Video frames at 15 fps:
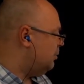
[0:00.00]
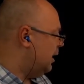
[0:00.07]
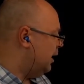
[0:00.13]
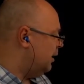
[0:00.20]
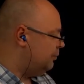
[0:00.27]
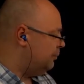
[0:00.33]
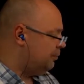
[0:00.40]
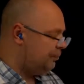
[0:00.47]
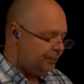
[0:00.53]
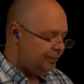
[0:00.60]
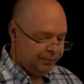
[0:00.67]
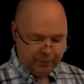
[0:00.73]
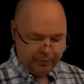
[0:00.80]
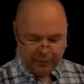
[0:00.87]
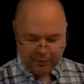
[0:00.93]
plan.
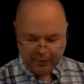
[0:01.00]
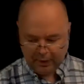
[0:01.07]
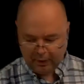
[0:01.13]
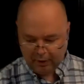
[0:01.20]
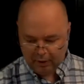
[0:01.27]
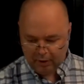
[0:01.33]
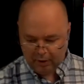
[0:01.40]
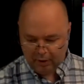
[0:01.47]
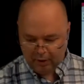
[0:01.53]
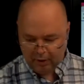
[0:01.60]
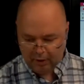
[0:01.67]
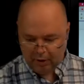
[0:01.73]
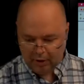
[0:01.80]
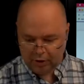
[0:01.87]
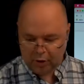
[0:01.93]

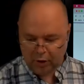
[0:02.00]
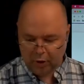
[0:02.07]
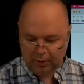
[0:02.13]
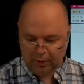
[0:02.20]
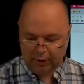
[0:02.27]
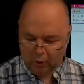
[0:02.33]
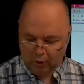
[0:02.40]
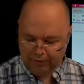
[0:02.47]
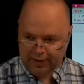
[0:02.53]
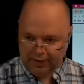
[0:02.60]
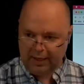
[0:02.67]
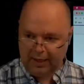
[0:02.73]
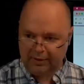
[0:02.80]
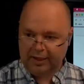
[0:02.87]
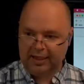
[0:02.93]
So in order to find
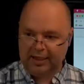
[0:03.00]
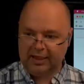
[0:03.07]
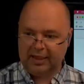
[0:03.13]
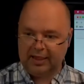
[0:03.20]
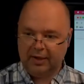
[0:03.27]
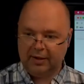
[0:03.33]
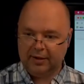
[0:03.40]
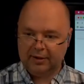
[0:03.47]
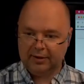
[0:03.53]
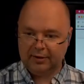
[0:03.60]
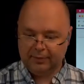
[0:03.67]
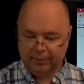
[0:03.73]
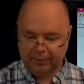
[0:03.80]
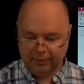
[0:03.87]
out the details,